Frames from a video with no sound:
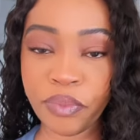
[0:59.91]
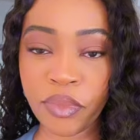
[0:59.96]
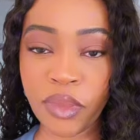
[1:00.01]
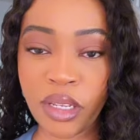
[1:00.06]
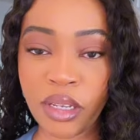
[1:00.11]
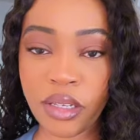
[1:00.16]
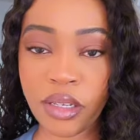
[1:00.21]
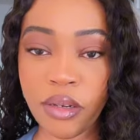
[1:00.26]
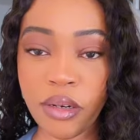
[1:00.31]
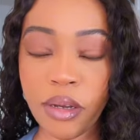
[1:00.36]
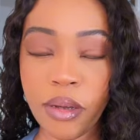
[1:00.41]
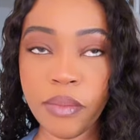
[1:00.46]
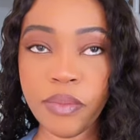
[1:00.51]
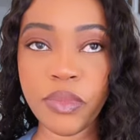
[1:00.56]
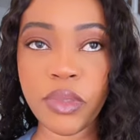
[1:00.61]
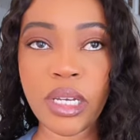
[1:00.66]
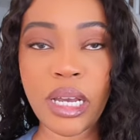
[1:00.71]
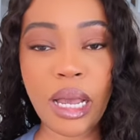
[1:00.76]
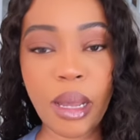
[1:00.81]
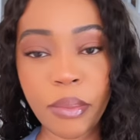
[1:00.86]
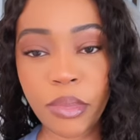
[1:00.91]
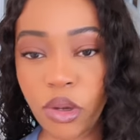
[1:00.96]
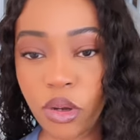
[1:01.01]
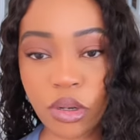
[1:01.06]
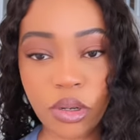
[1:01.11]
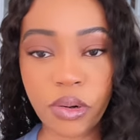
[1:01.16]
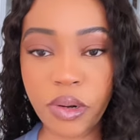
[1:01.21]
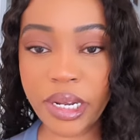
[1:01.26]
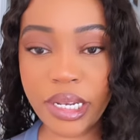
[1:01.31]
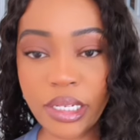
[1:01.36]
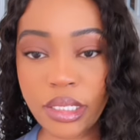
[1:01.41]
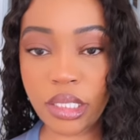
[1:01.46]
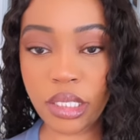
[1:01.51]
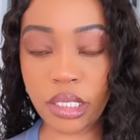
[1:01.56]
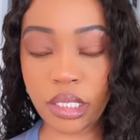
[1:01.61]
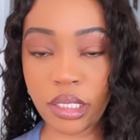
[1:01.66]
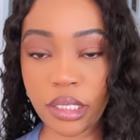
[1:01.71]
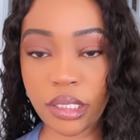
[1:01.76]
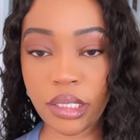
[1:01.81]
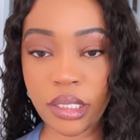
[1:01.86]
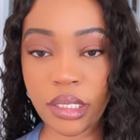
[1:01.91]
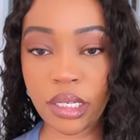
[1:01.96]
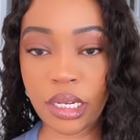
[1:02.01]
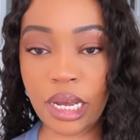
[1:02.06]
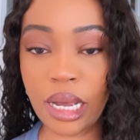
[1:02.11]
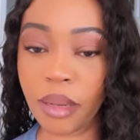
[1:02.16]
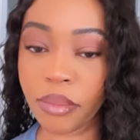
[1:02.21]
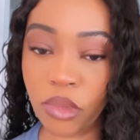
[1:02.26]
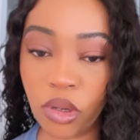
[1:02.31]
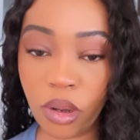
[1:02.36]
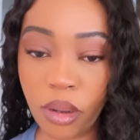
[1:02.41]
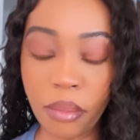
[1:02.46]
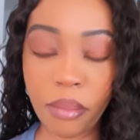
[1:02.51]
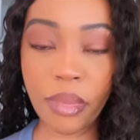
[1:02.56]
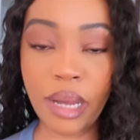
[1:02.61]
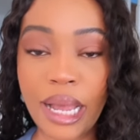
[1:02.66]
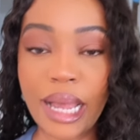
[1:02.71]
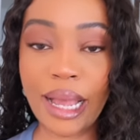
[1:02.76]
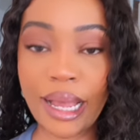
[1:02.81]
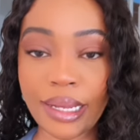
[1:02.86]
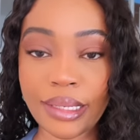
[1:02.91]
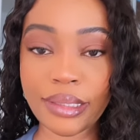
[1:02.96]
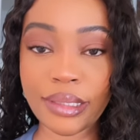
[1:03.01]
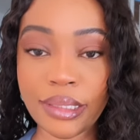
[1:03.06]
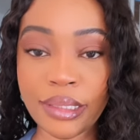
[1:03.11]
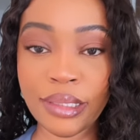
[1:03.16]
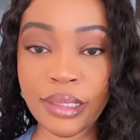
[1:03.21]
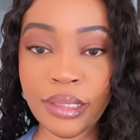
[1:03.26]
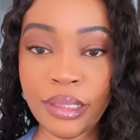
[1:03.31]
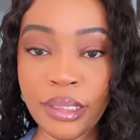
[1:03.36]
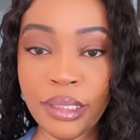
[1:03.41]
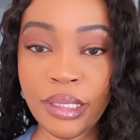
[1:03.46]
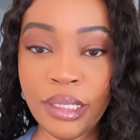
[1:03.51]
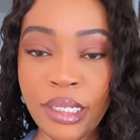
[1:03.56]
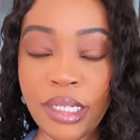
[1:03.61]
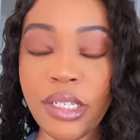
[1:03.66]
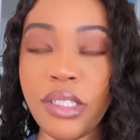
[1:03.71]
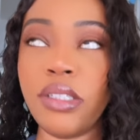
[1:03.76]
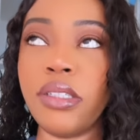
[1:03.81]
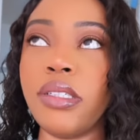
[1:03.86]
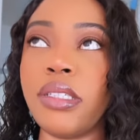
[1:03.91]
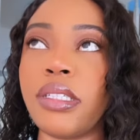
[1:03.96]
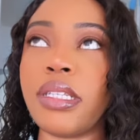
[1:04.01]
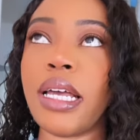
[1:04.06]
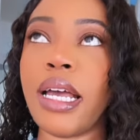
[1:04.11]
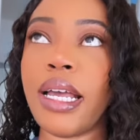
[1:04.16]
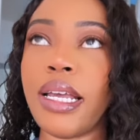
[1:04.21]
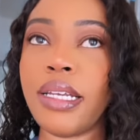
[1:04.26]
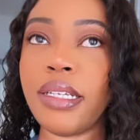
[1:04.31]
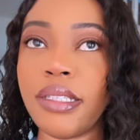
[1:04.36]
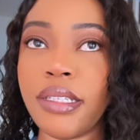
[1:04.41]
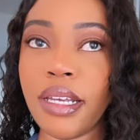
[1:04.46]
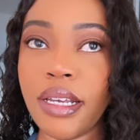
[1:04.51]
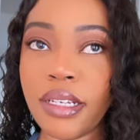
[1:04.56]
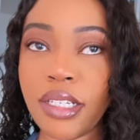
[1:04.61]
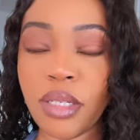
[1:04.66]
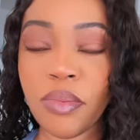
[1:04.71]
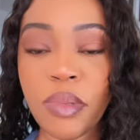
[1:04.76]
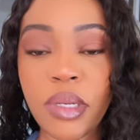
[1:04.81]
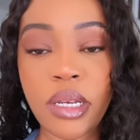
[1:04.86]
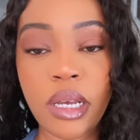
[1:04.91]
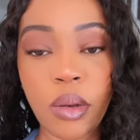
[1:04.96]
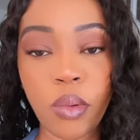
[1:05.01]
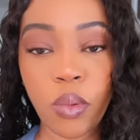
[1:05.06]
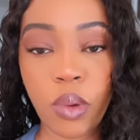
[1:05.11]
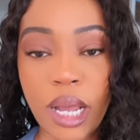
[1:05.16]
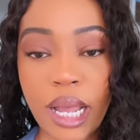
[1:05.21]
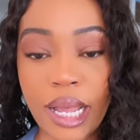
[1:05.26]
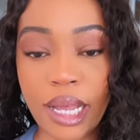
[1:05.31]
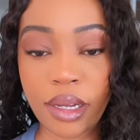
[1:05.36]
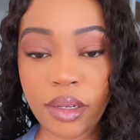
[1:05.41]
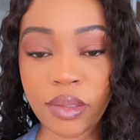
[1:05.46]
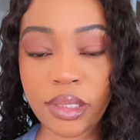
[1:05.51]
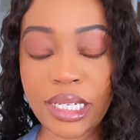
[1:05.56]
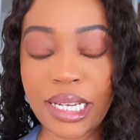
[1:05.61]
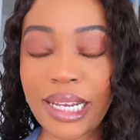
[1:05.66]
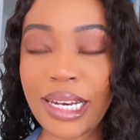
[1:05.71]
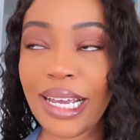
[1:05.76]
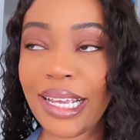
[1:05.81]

You know, I'm not crazy. I'm not mad. It's just that it takes me a while and I